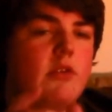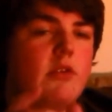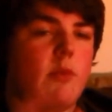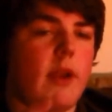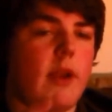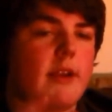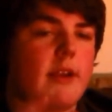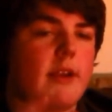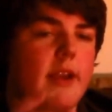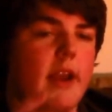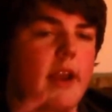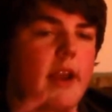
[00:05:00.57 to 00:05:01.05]

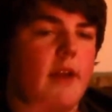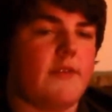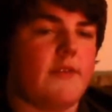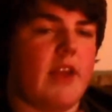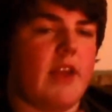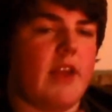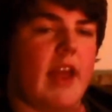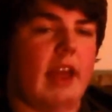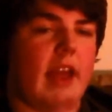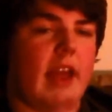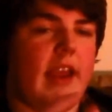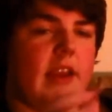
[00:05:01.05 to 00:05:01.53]
Directly
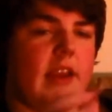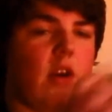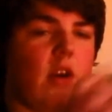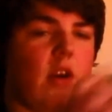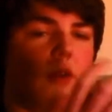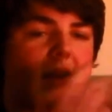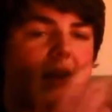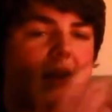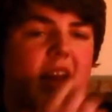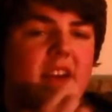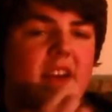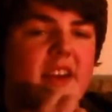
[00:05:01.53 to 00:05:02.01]
after he
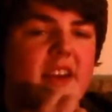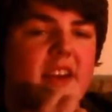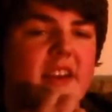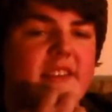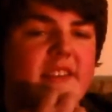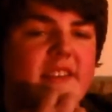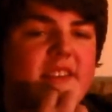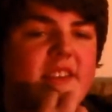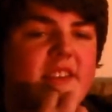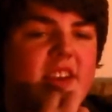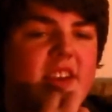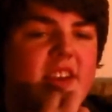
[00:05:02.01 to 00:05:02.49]
told me how to
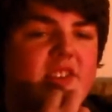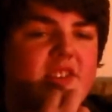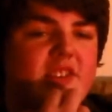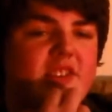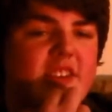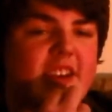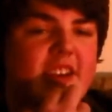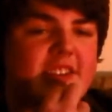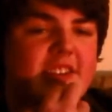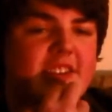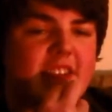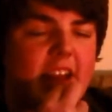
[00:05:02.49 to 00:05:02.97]
get his
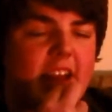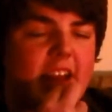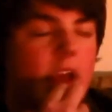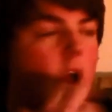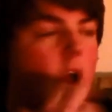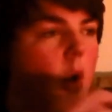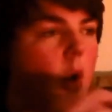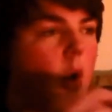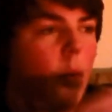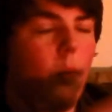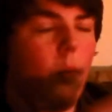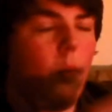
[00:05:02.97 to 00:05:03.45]
attention the next day.
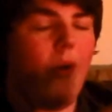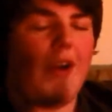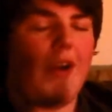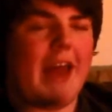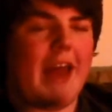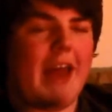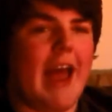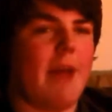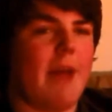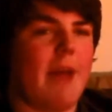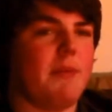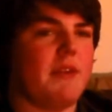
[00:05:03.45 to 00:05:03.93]

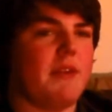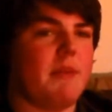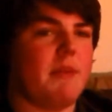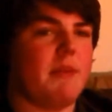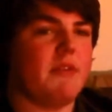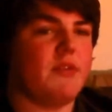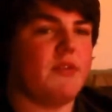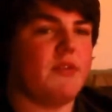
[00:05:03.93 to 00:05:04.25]
What happened